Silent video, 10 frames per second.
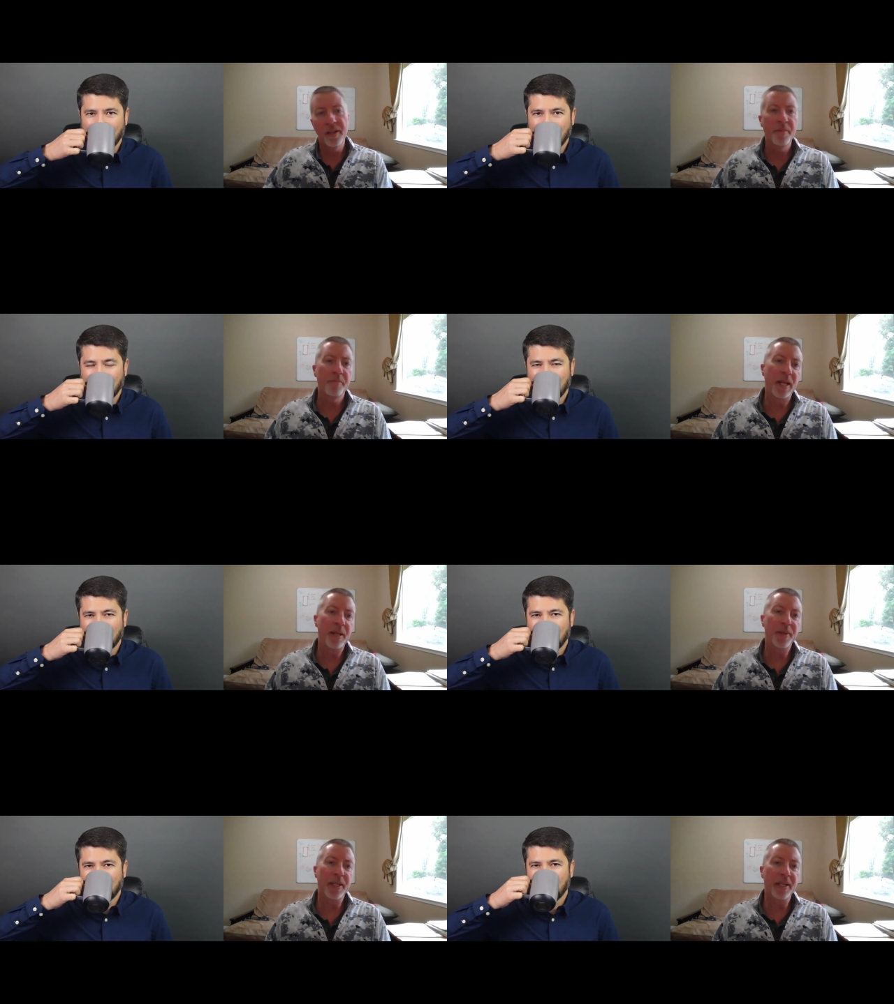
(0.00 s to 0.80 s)

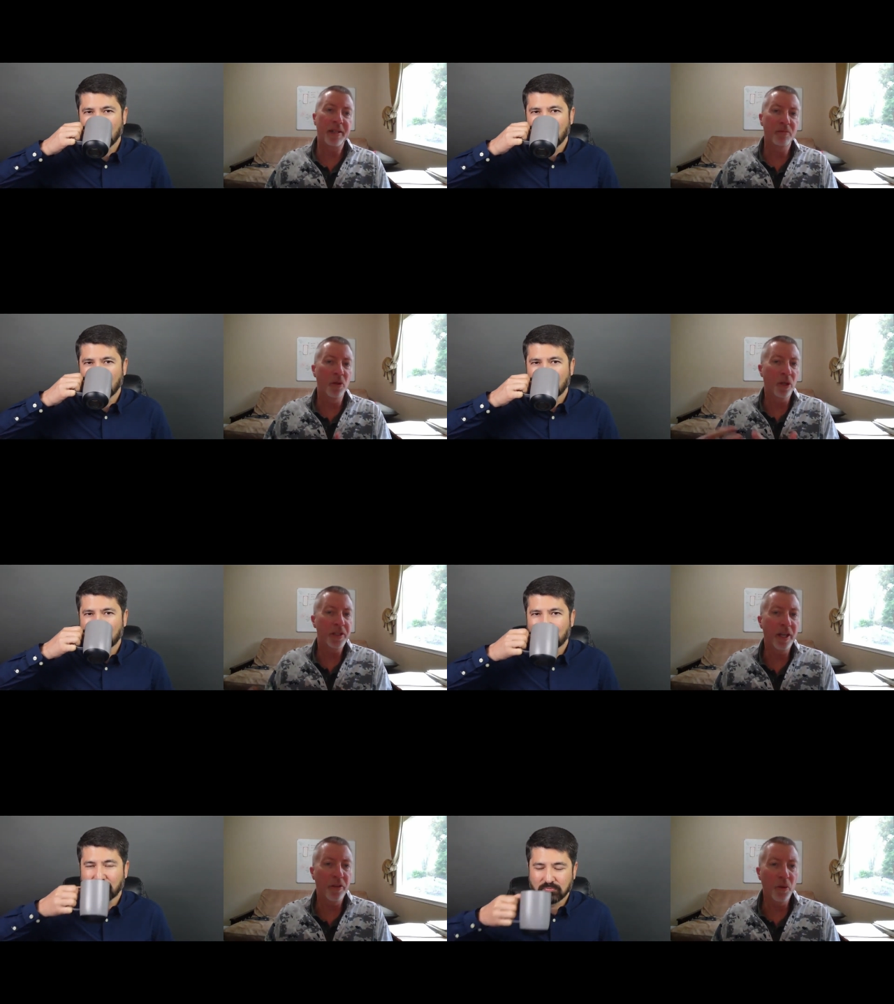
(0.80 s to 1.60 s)
Speaker 1: maybe look
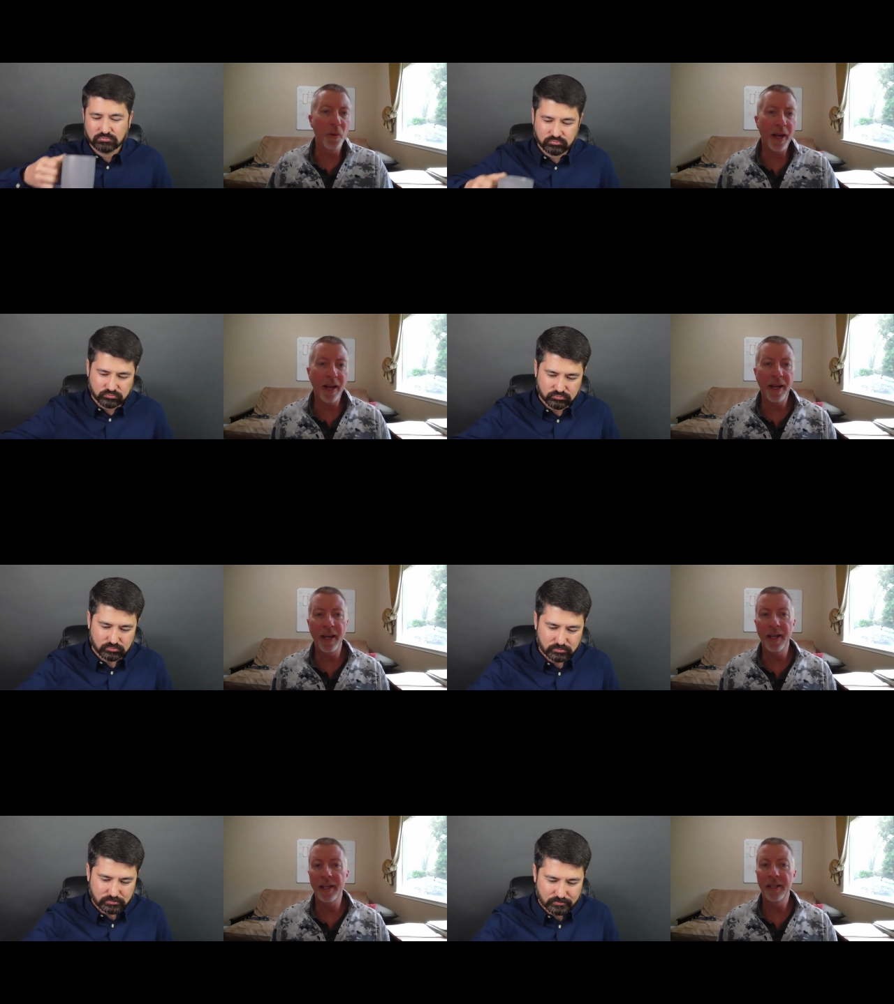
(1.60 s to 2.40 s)
the other
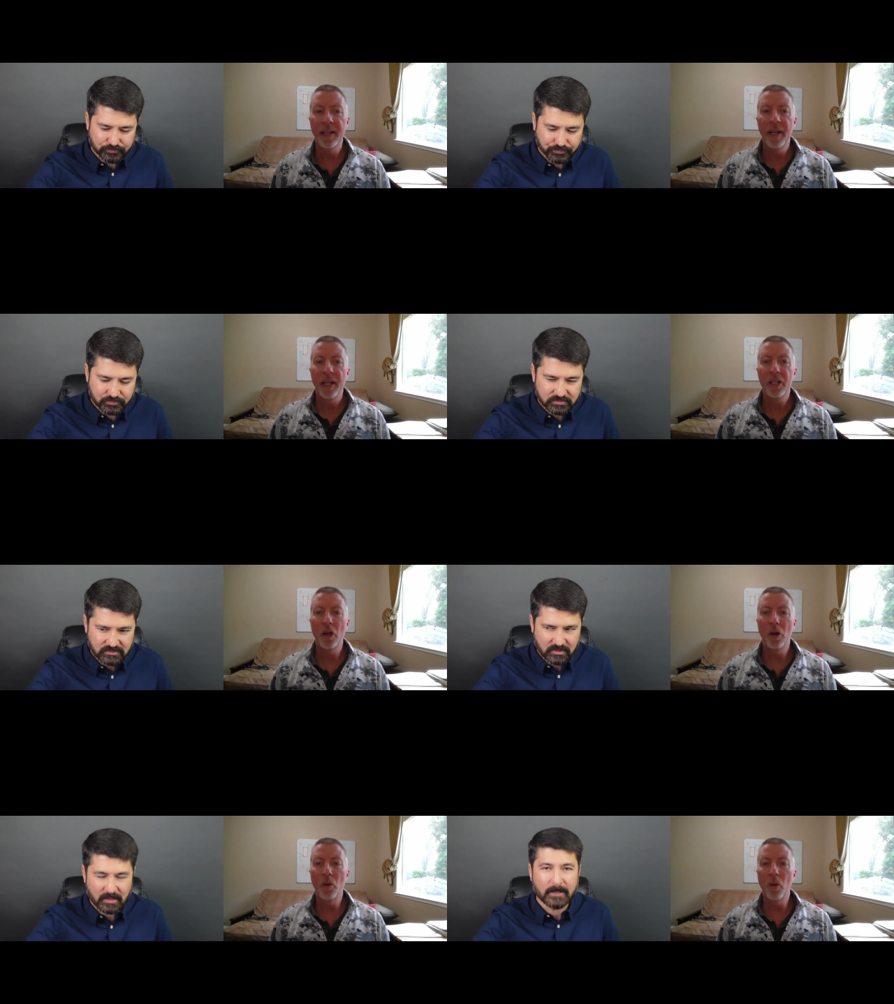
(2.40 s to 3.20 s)
way, you
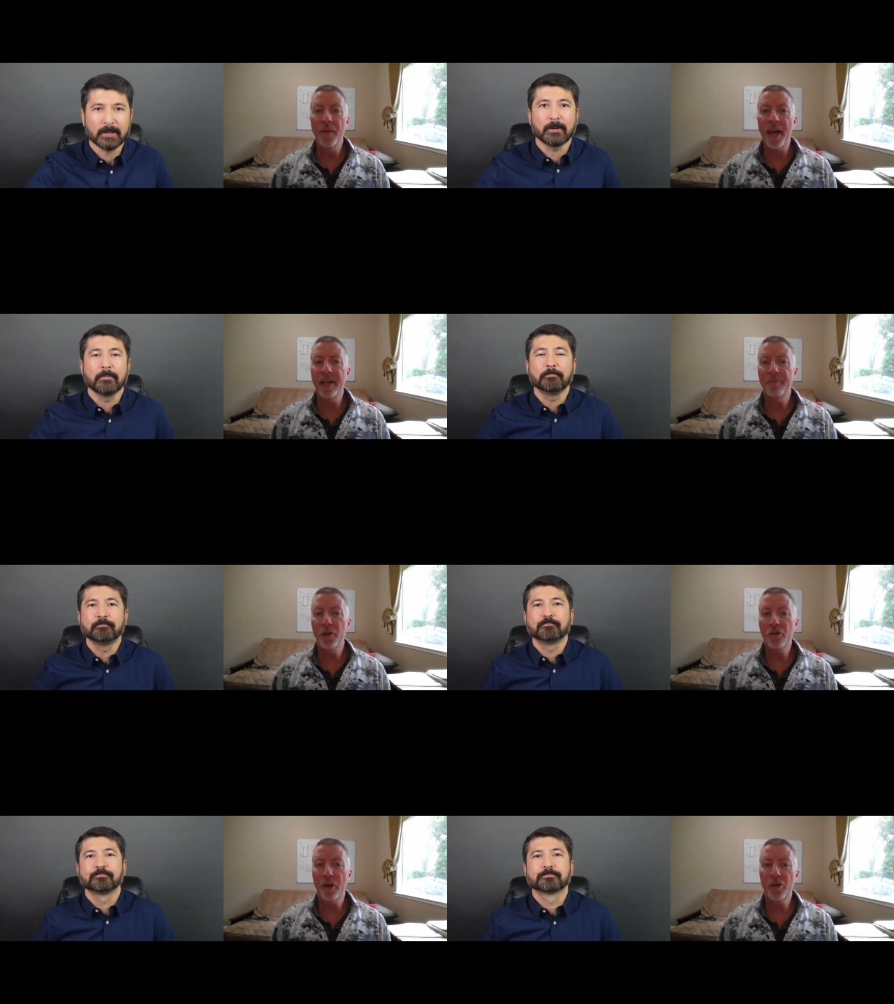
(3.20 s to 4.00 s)
know, or that
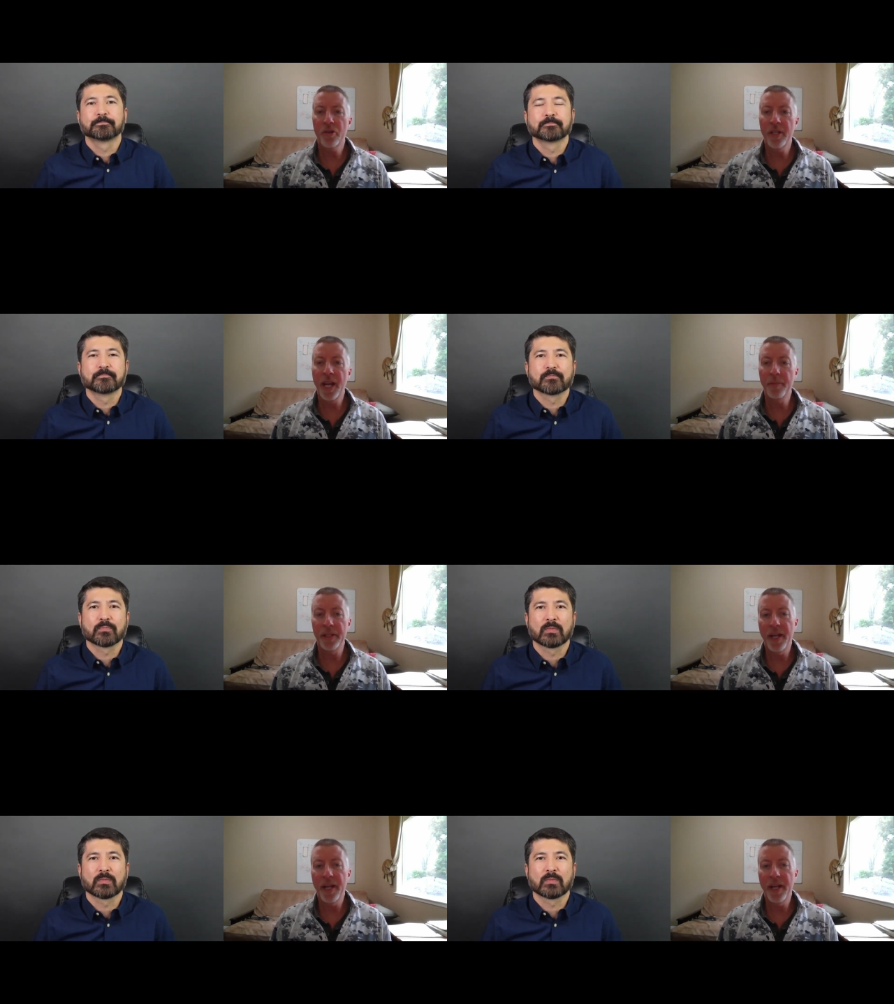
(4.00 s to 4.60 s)
infrastructure is enabled.